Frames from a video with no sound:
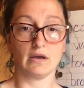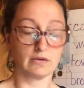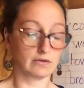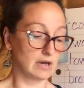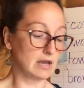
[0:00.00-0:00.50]

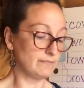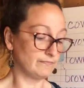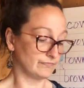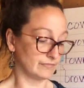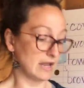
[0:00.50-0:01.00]
Okay,
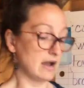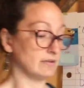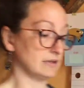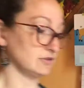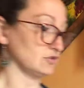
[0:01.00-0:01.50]
now
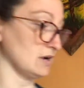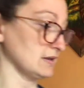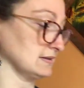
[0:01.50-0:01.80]
let's try this